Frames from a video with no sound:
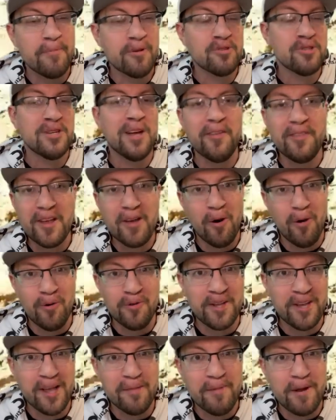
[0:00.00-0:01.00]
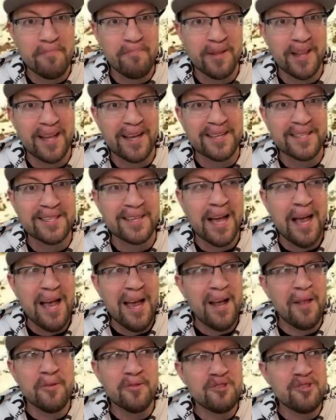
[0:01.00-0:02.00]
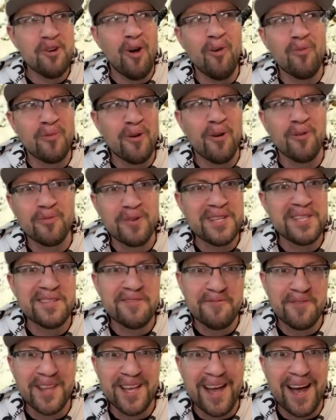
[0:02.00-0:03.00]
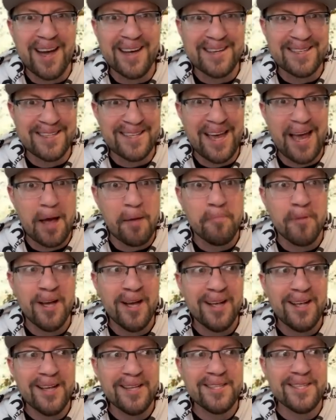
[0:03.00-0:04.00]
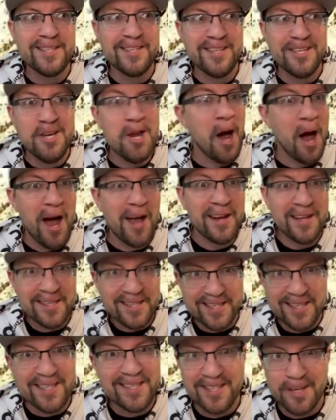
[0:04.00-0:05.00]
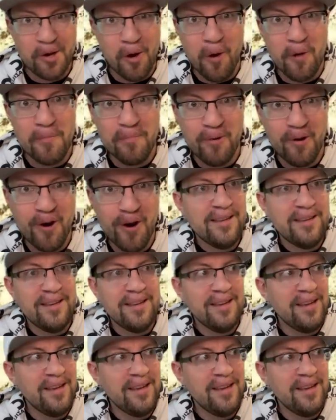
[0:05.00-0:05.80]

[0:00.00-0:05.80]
There's nothing holding him in place, and there's no real reason for the guy to tap. It's non-existent armbar.